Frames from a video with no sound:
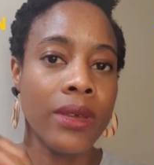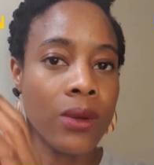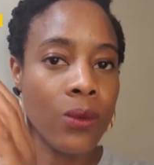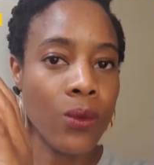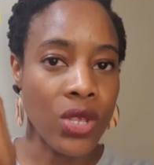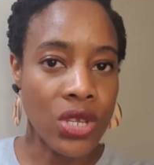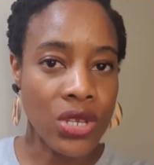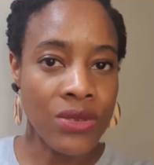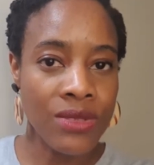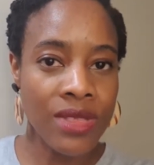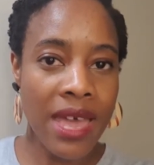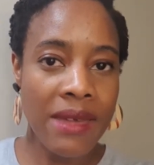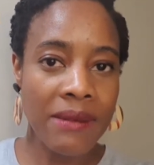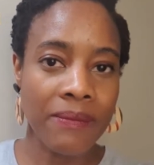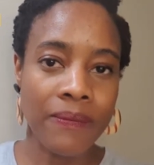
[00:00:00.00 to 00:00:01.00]
When you do
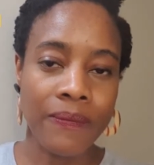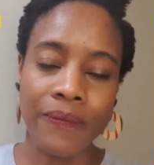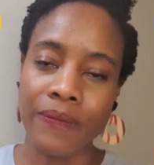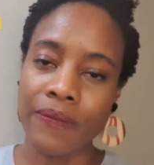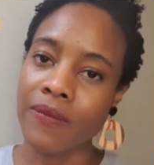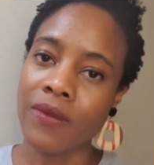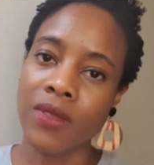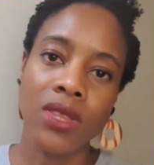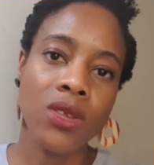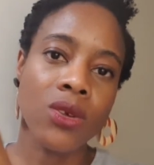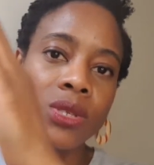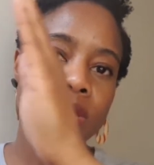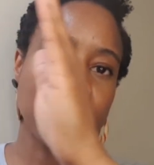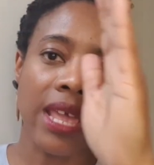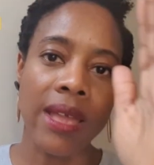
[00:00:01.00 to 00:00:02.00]
that, your
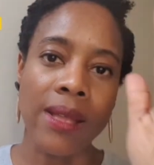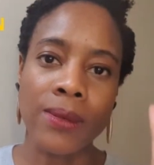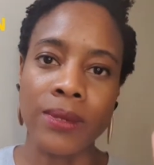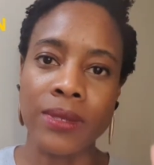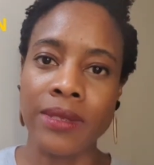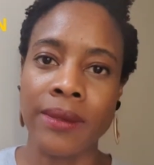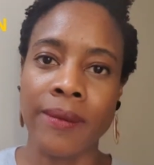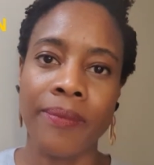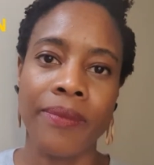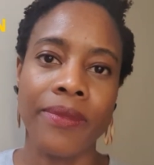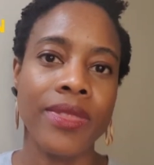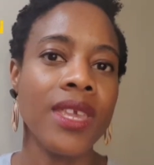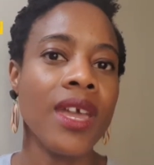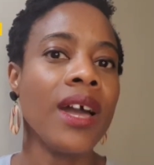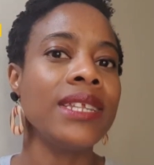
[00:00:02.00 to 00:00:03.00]
sales,
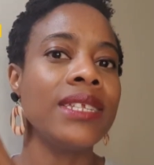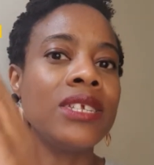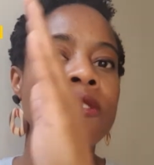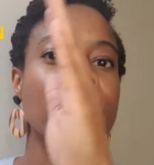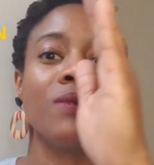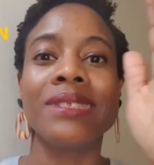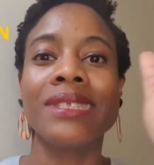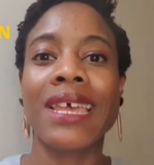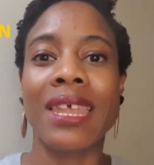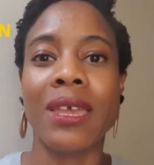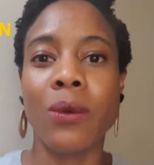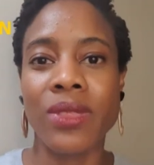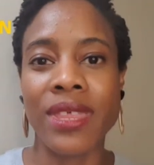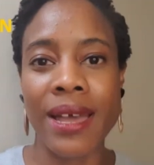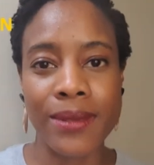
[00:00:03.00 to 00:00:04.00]
the idea of selling
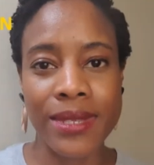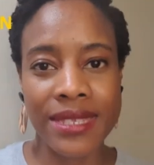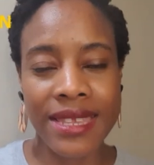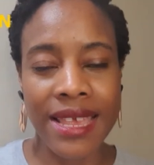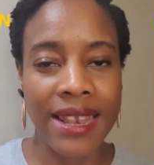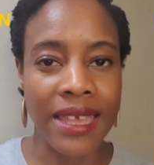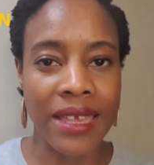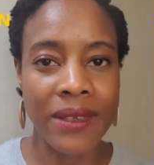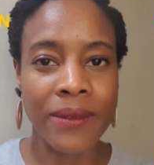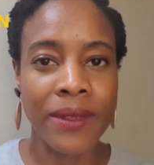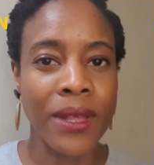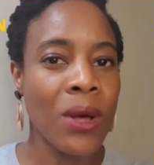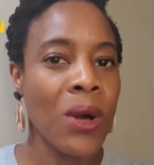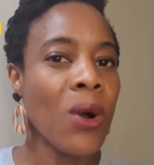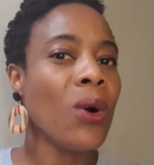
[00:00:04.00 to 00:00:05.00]
without selling,
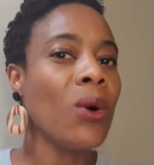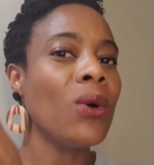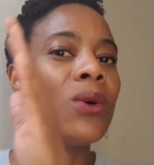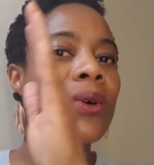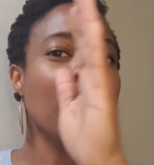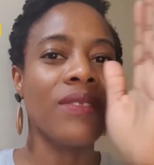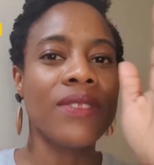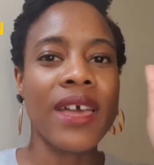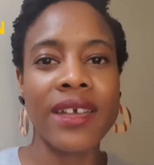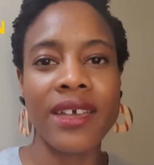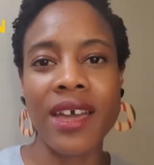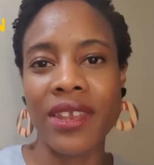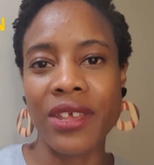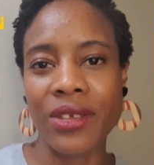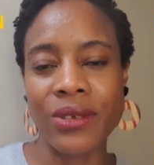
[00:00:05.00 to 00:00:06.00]
all of that
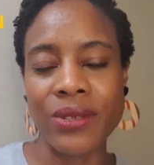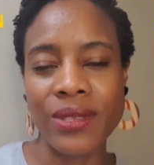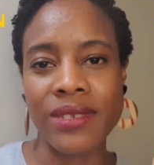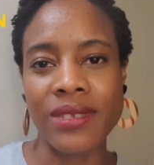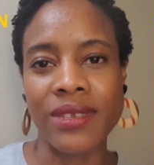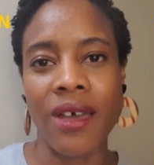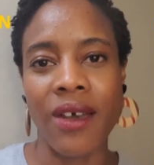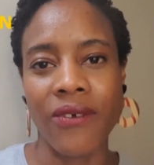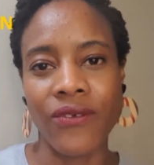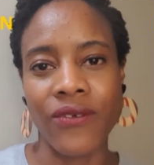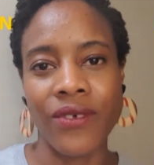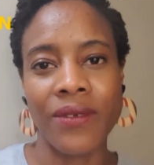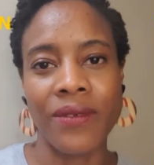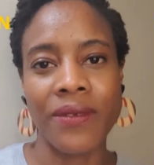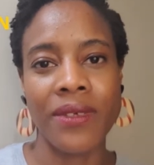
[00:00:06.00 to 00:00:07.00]
kind of good stuff
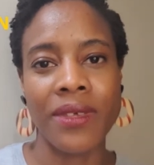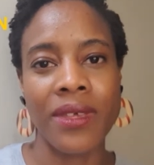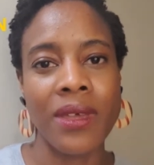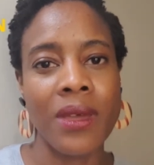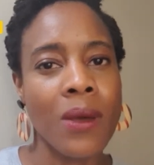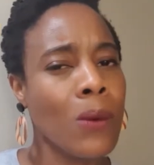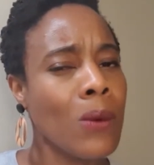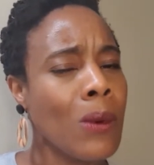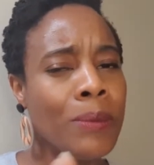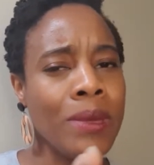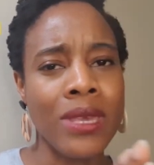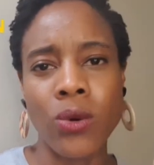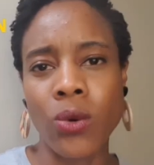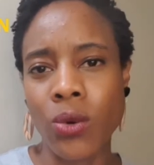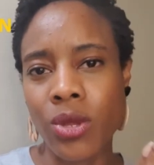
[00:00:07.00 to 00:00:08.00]
will be
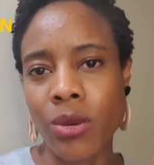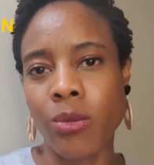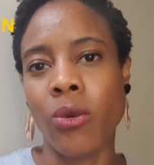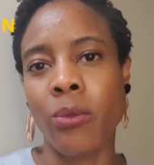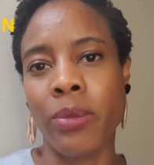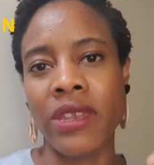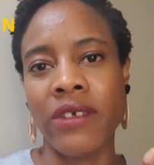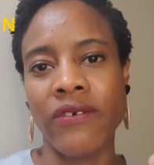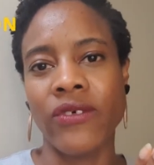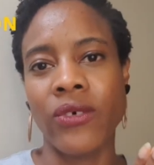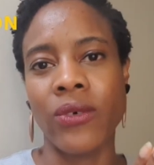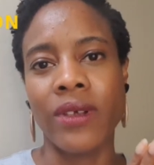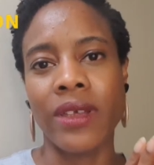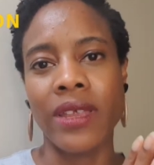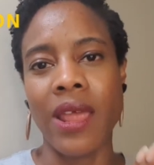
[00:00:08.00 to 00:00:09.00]
all the more better
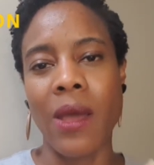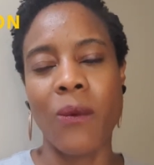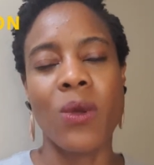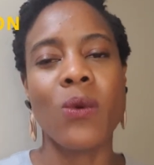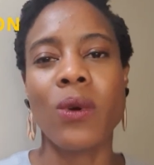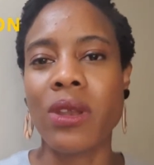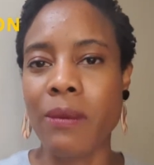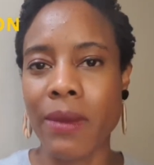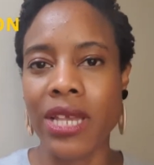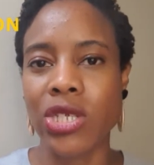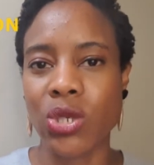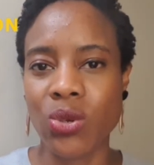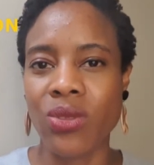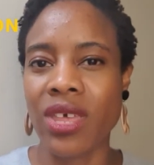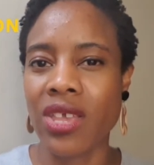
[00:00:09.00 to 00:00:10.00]
for it. And we want to make
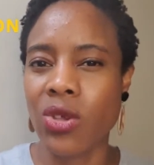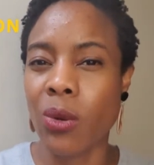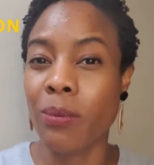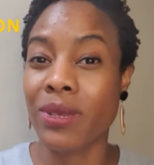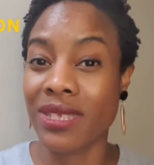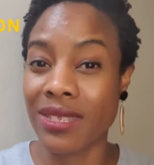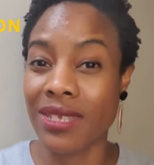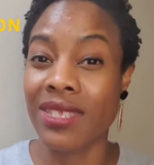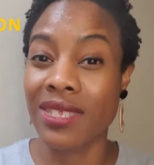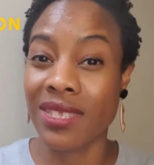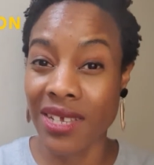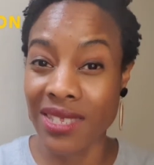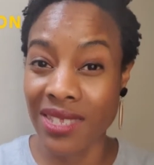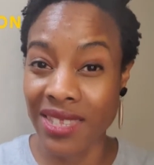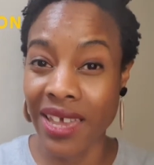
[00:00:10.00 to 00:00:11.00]
sure that your business
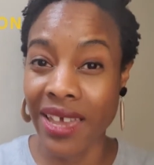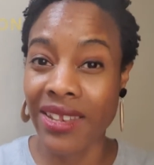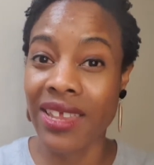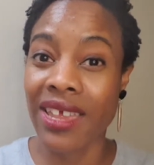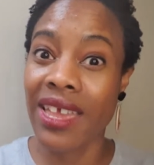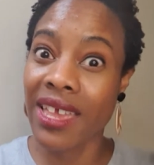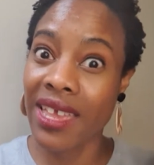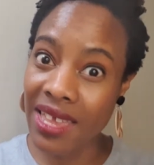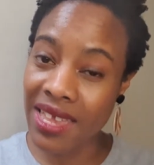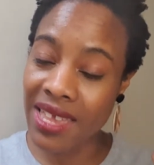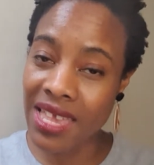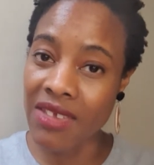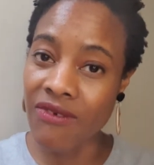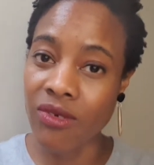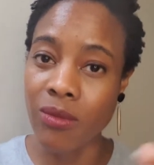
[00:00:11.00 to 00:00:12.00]
does that
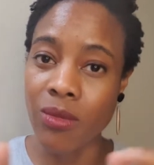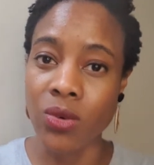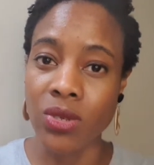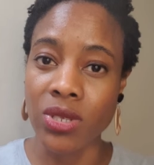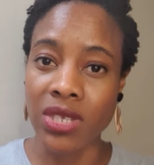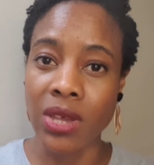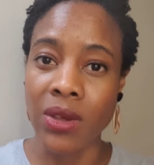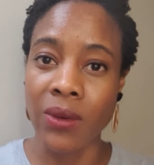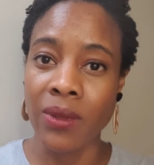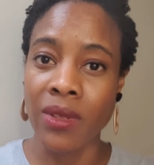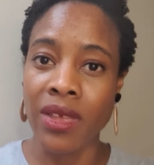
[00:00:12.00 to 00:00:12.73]
even more so,